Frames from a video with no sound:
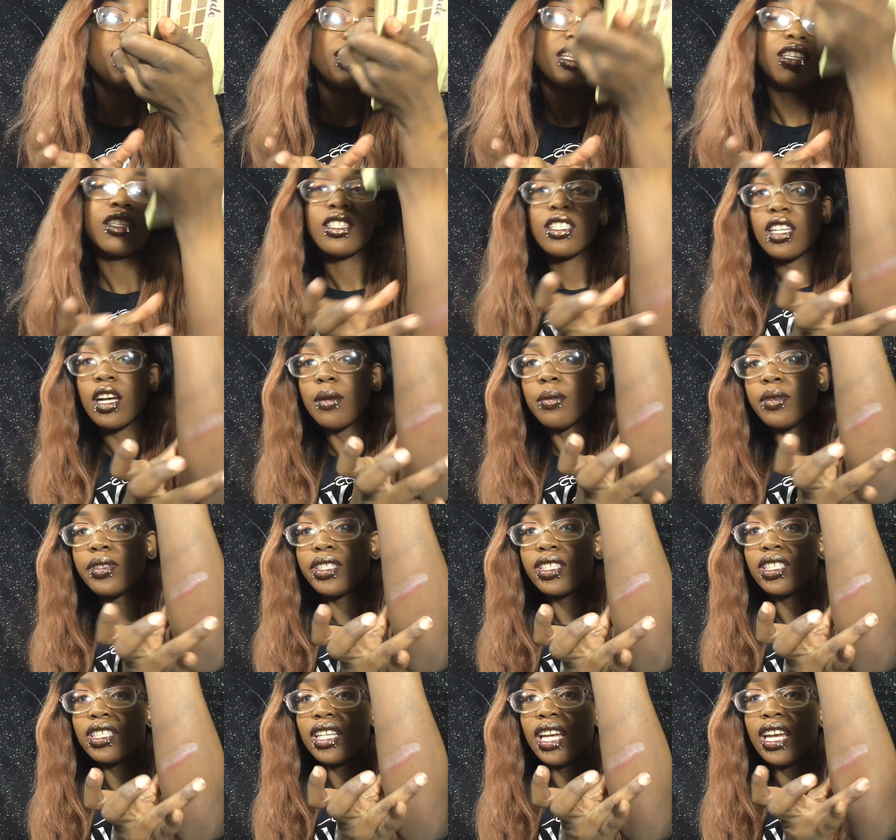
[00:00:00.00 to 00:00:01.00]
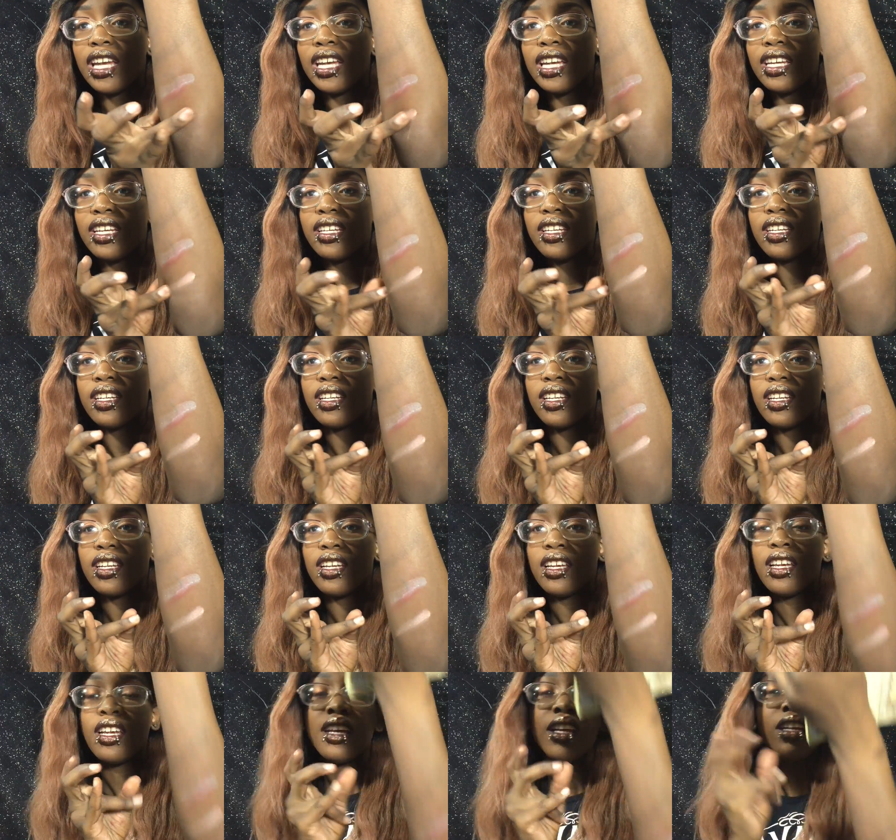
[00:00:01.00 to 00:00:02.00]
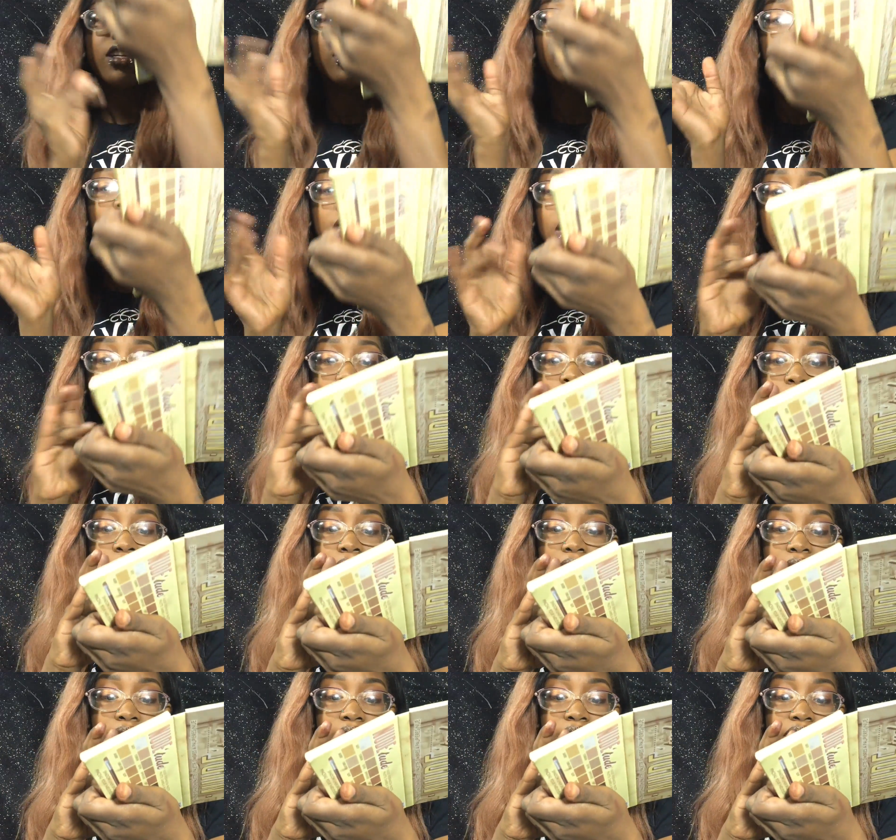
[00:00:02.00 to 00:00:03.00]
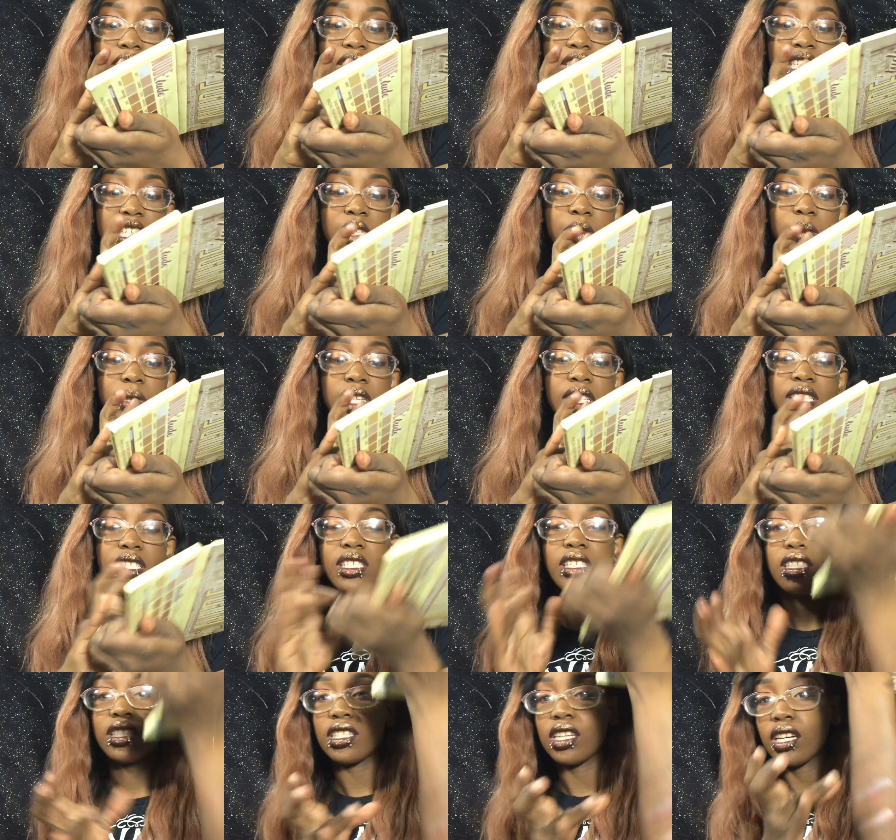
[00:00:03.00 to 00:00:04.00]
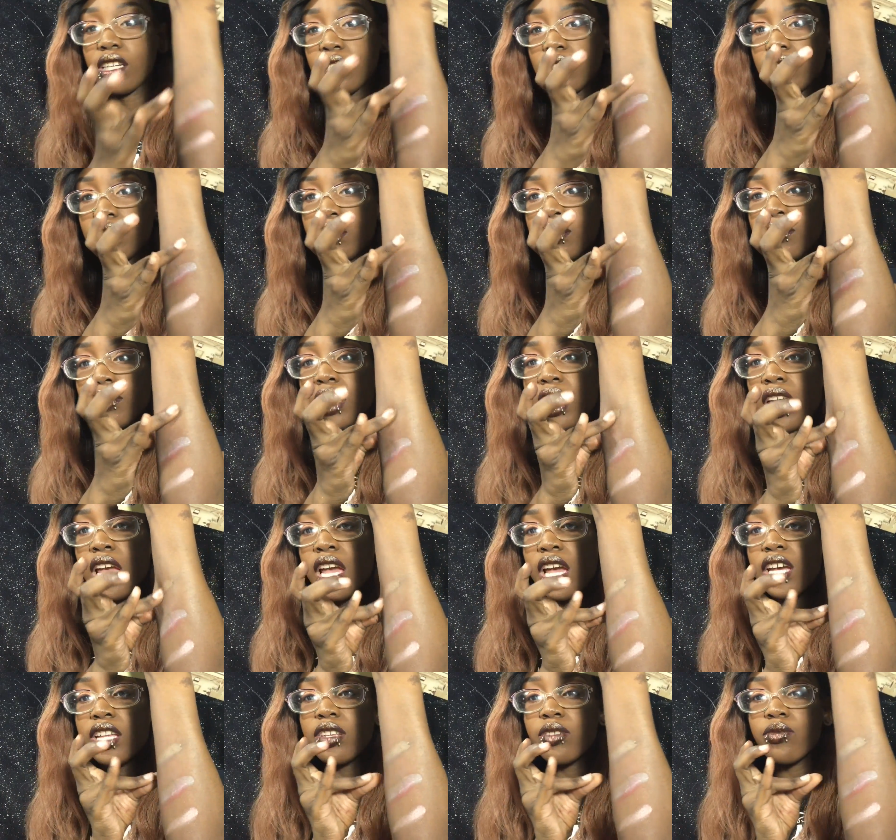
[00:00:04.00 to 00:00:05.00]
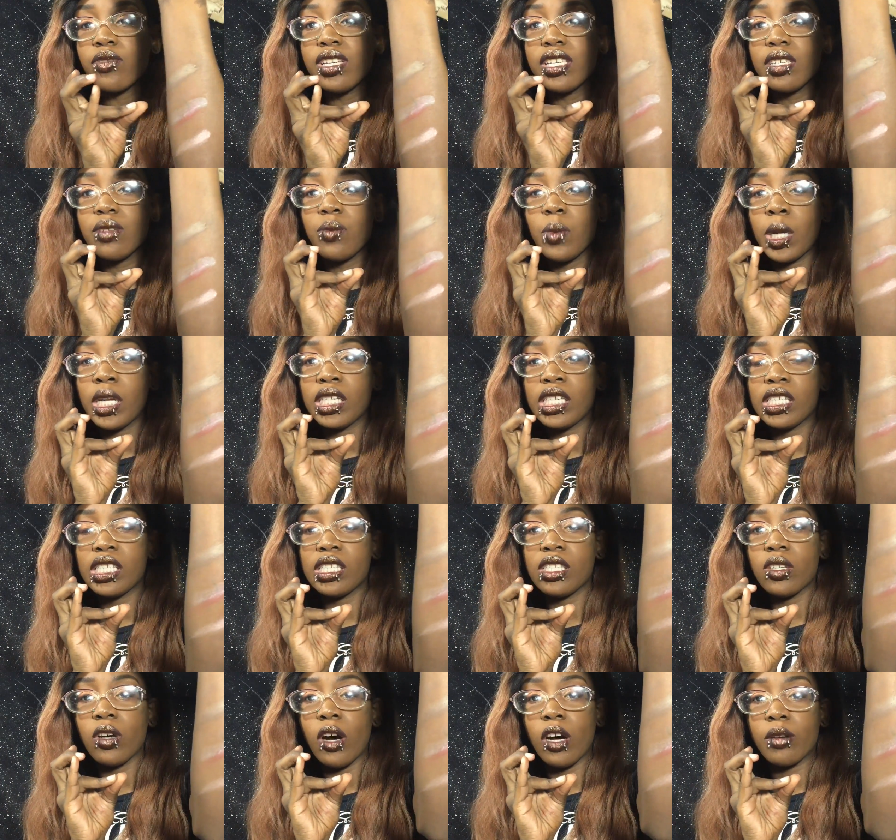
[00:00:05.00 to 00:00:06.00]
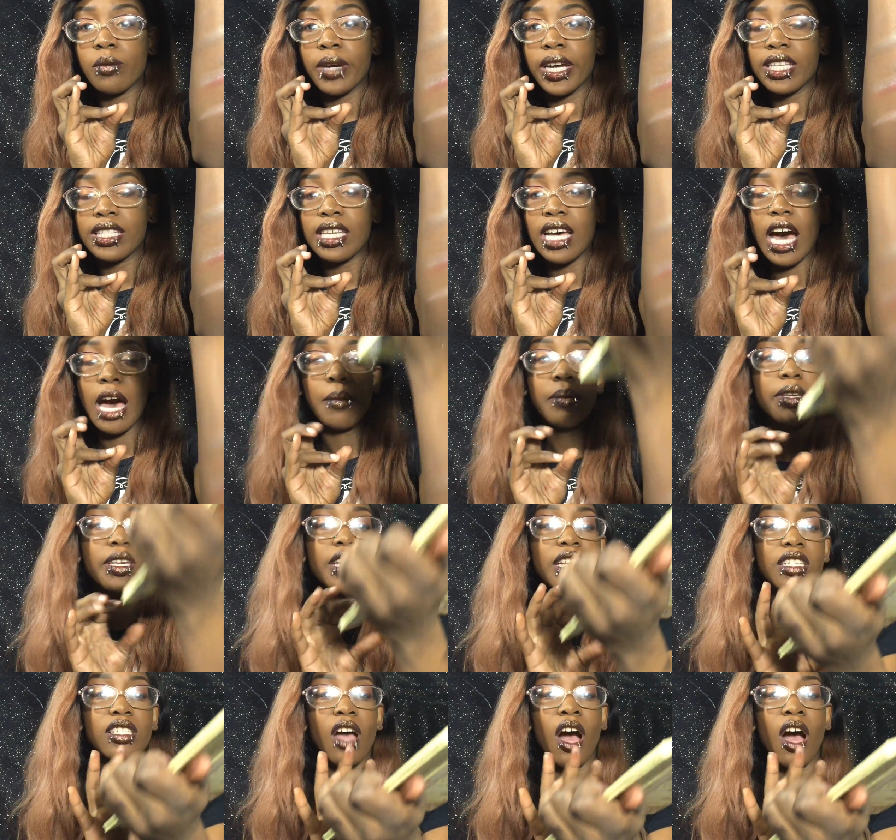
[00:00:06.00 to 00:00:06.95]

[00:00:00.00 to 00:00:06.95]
the Stubborn shade. Not that bad. And then this one is Seductive. And the reason why this is on my top, because